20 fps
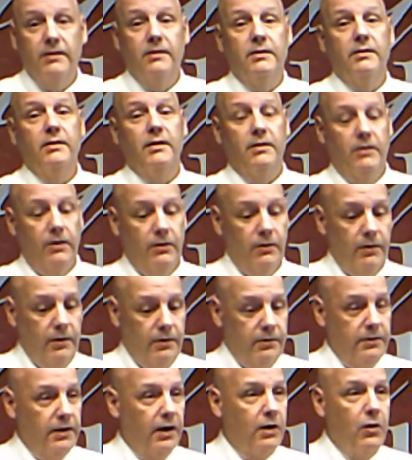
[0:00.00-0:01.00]
you know,
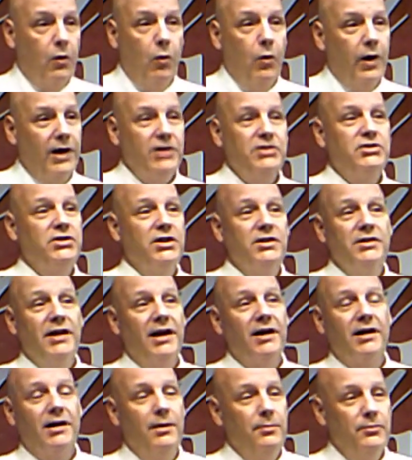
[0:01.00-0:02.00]
the question
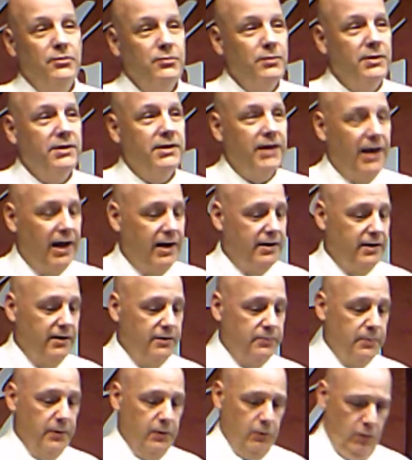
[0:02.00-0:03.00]
that comes with that is,
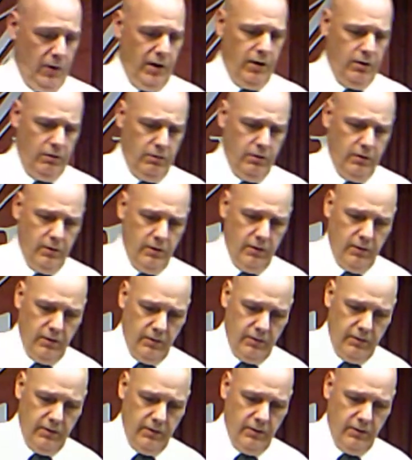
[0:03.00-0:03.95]
well, you